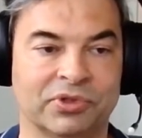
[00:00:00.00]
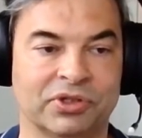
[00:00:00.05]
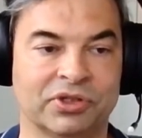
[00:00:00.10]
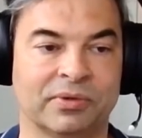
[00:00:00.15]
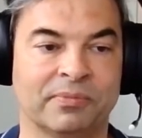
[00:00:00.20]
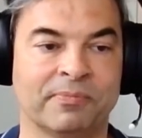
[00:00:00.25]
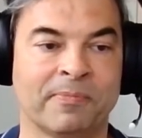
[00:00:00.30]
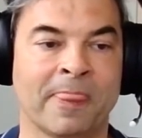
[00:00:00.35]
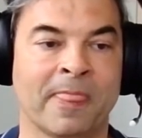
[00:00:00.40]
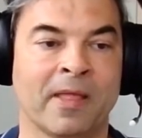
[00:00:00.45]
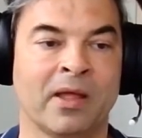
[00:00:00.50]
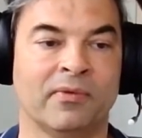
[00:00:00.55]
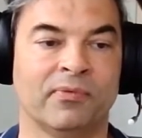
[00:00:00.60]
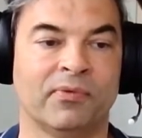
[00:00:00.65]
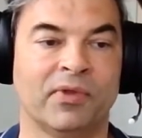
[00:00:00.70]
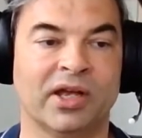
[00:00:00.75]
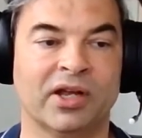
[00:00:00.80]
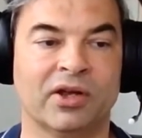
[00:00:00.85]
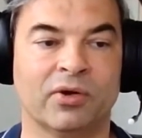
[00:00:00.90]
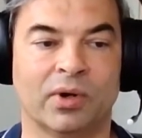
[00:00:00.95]
So
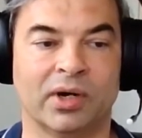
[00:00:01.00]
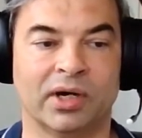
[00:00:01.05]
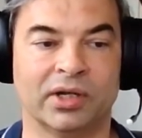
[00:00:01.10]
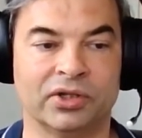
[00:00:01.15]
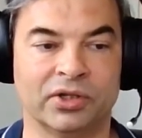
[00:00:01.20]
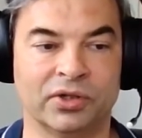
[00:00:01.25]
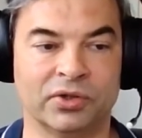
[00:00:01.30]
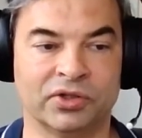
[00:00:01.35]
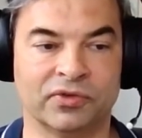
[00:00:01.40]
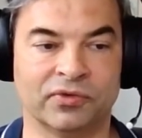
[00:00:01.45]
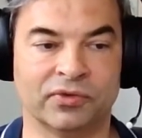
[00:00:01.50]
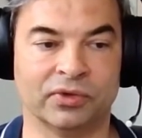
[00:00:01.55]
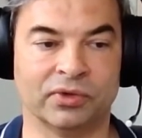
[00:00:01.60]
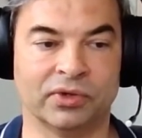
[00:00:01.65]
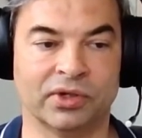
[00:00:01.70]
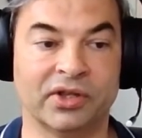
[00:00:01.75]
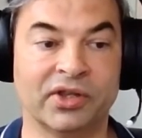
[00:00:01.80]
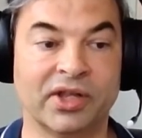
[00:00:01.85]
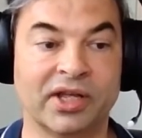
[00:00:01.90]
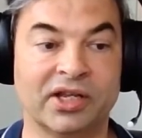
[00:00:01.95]
they're quite useful,
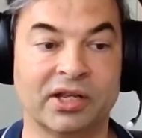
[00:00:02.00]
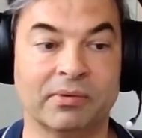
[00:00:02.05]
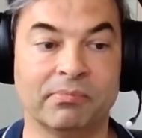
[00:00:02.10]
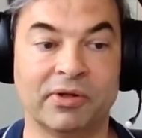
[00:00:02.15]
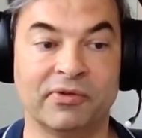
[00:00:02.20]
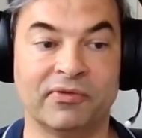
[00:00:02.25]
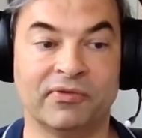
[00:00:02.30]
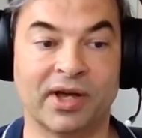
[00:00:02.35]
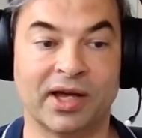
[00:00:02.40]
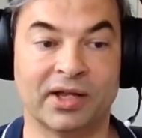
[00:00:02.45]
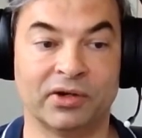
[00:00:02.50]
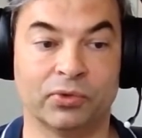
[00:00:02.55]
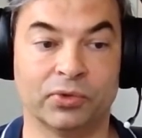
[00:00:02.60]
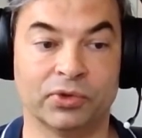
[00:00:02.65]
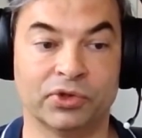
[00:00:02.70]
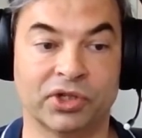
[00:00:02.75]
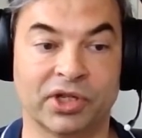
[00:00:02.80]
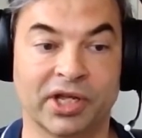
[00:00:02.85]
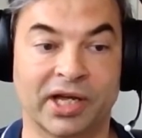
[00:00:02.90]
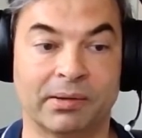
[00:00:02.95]
and they can be fed.
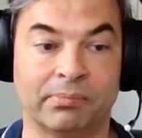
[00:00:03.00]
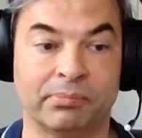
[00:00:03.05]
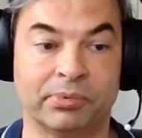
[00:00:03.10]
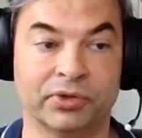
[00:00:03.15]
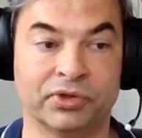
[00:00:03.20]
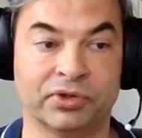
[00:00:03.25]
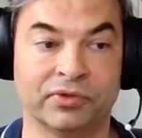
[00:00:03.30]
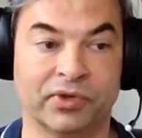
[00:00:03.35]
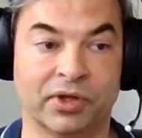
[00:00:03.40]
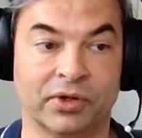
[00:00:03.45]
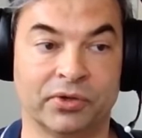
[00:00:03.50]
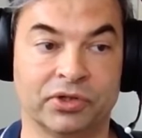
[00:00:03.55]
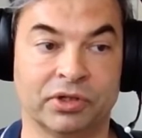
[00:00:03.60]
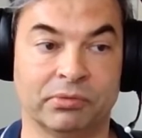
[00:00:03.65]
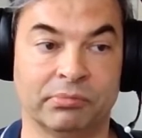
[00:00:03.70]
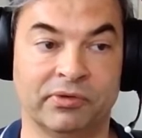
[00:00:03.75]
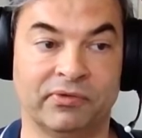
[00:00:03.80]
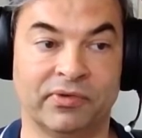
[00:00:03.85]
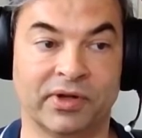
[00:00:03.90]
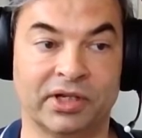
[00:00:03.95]
Also, the outputs of those can
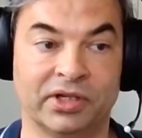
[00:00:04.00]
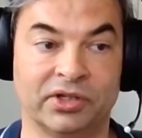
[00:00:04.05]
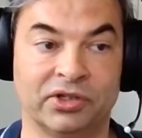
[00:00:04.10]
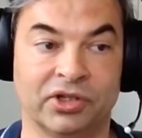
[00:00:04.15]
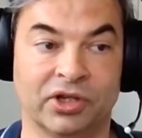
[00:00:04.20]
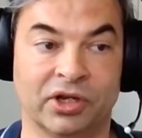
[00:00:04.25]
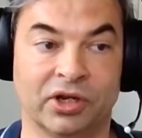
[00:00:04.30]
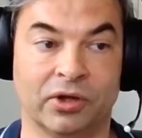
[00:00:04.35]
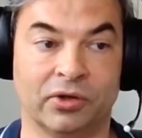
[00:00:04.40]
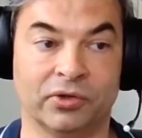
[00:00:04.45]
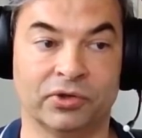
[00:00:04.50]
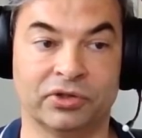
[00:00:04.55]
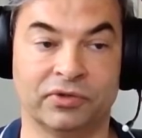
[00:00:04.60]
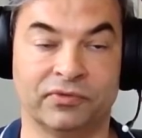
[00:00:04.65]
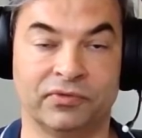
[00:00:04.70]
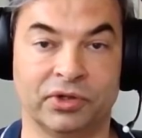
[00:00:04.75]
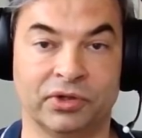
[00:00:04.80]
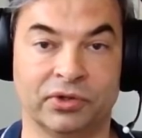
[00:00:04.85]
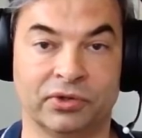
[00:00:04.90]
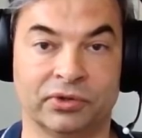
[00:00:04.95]
be fed into the logs
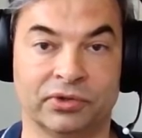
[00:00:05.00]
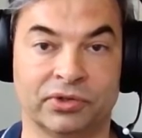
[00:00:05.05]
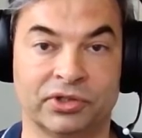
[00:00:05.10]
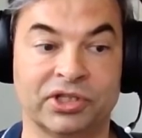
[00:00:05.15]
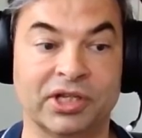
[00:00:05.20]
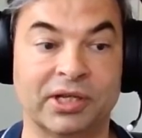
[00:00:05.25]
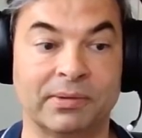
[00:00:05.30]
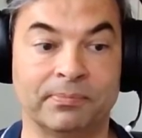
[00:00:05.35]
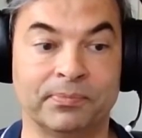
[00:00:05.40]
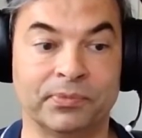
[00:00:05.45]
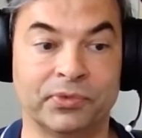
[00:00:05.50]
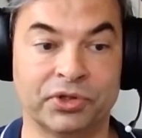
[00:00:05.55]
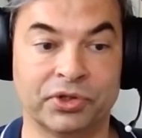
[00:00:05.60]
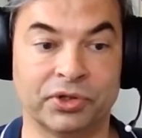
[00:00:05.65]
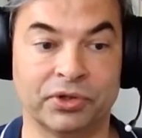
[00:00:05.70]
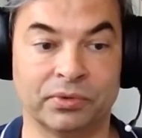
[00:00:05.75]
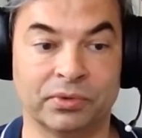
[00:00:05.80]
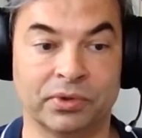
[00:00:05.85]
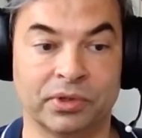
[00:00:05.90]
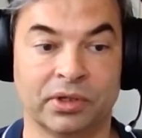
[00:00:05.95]
of your SIM
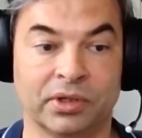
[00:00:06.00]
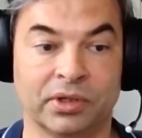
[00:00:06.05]
too,